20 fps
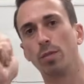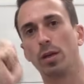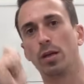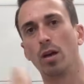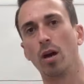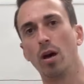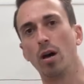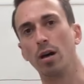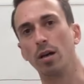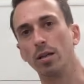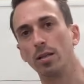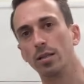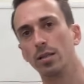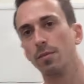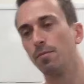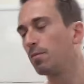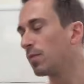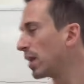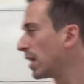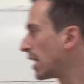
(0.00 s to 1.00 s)
because
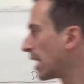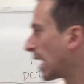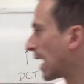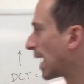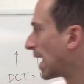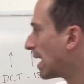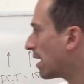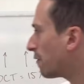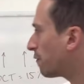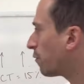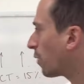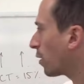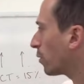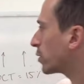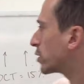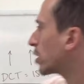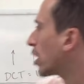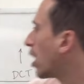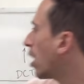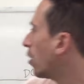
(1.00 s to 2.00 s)
if we were
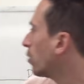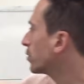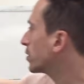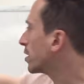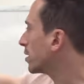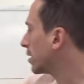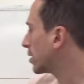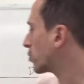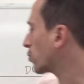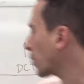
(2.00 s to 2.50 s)
to alter this